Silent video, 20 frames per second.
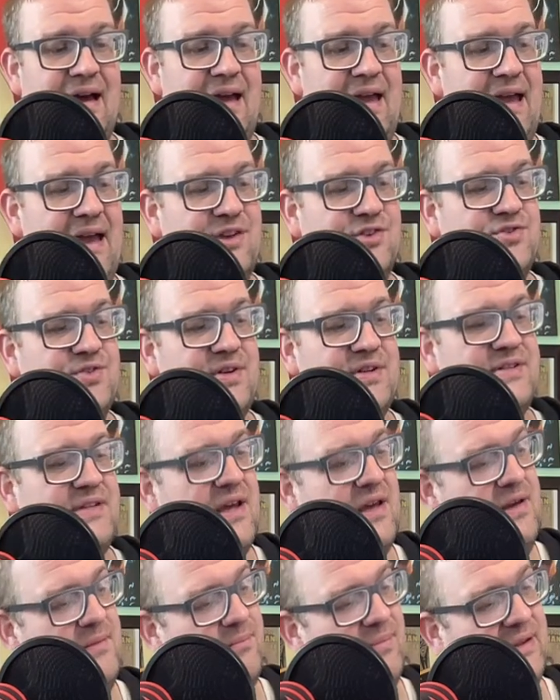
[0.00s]
extras,
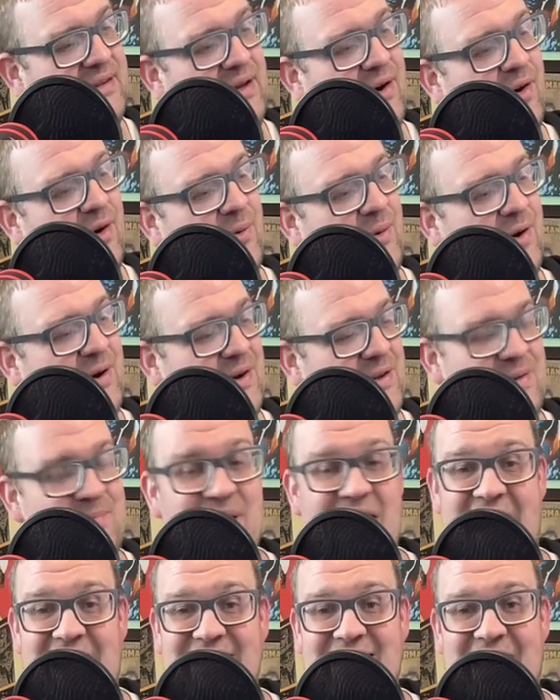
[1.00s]
but the artwork on the
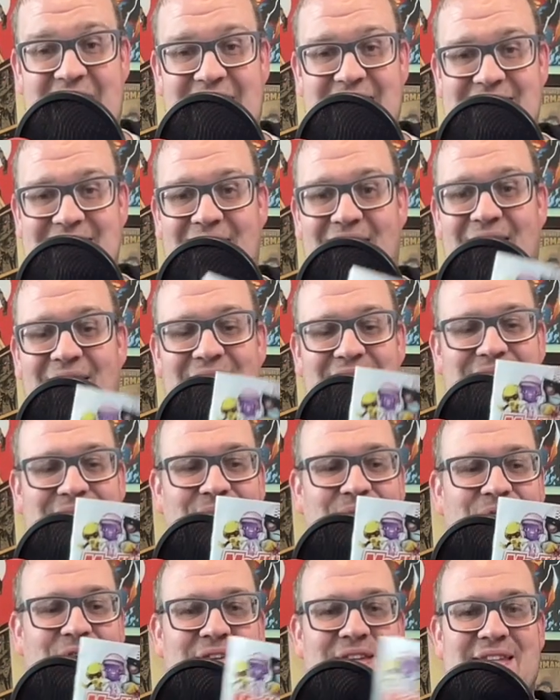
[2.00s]
backside is
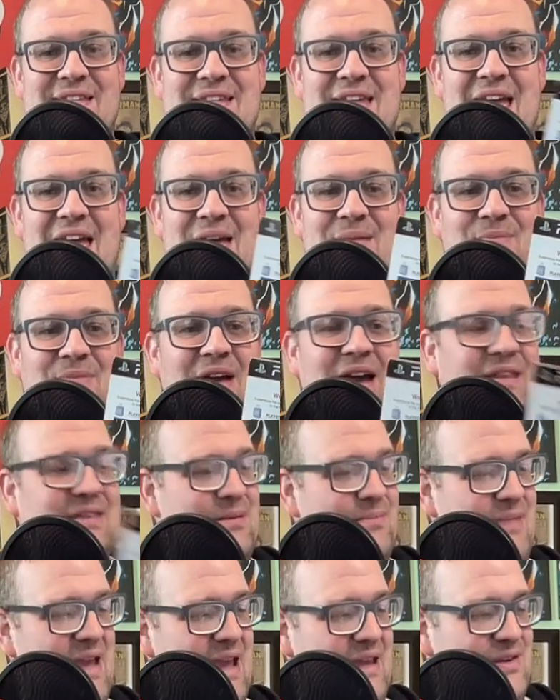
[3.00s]
awesome for this game. Got
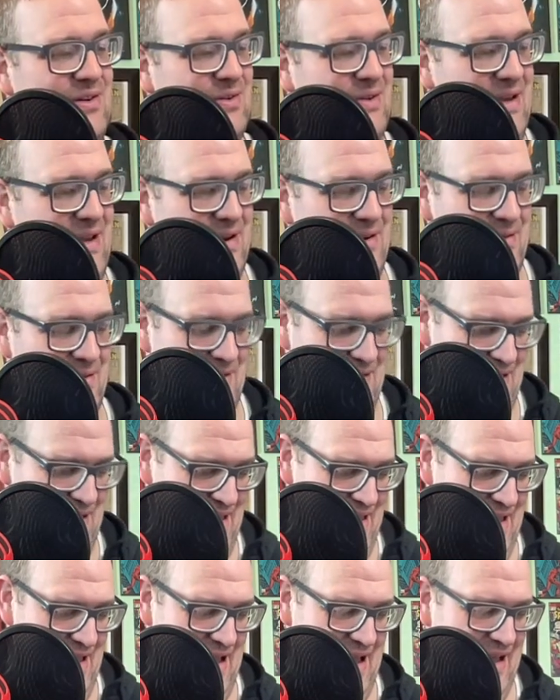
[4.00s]
the manual here.
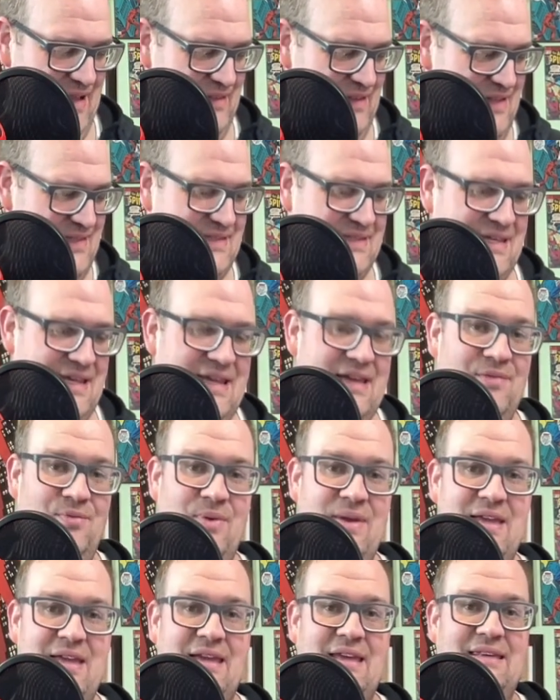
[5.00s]
Let's see if
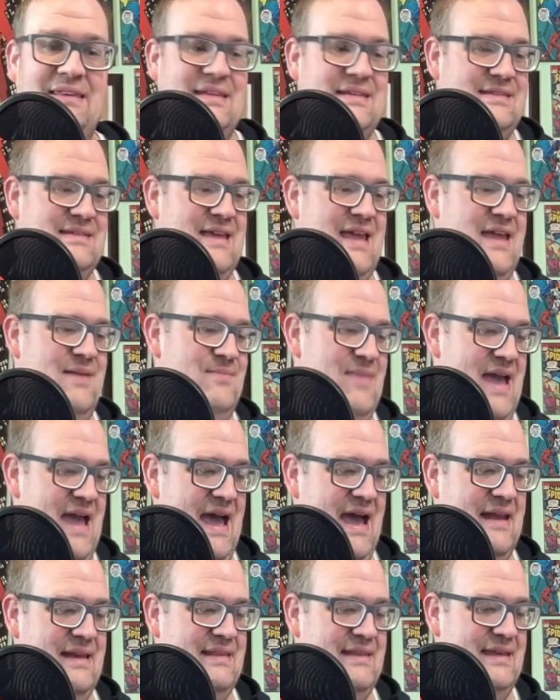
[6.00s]
we can get this game
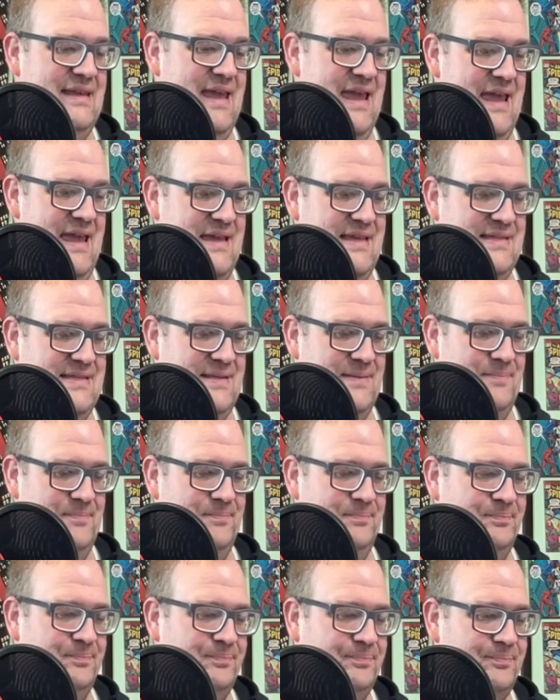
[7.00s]
out of the case.
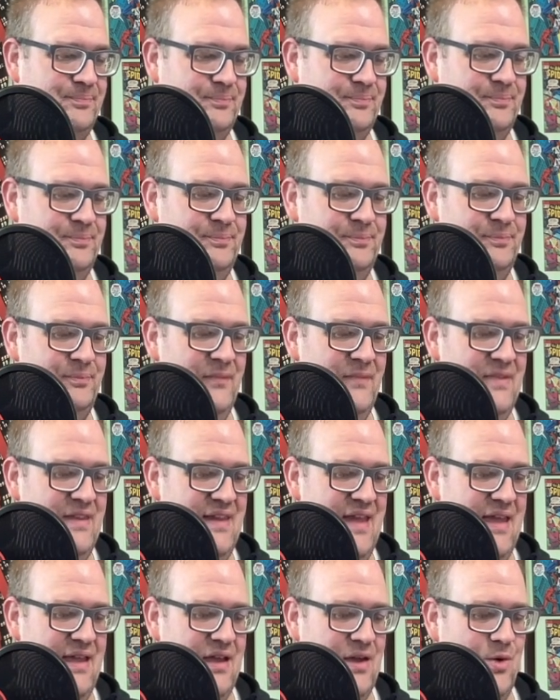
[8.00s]

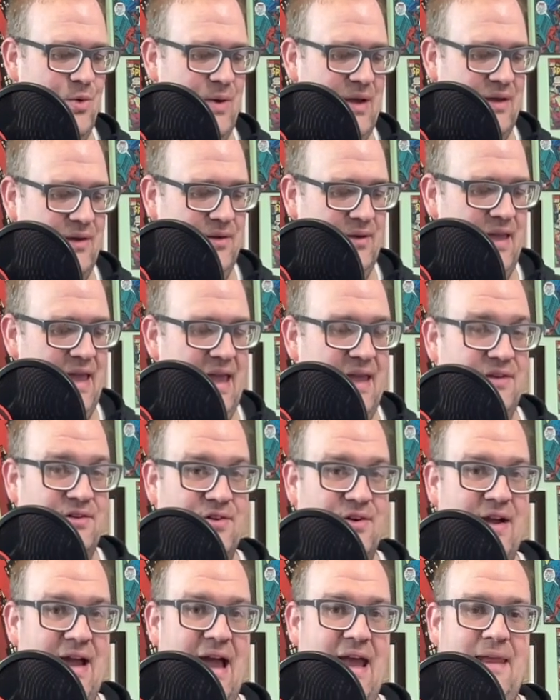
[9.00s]
Take a quick
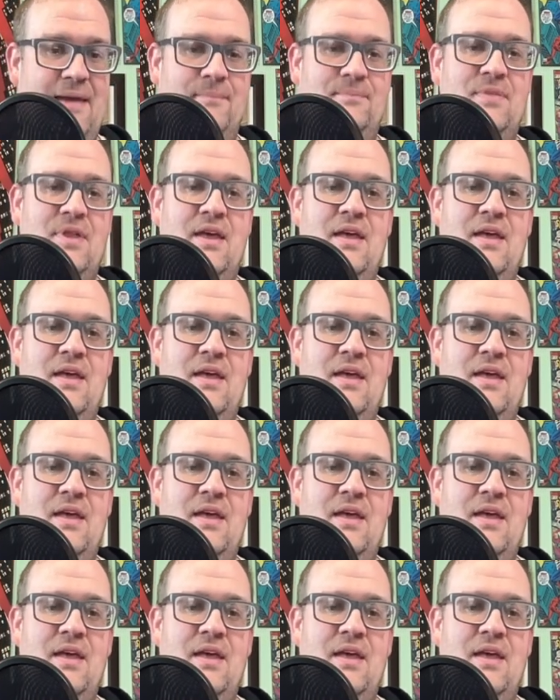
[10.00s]
gander at it.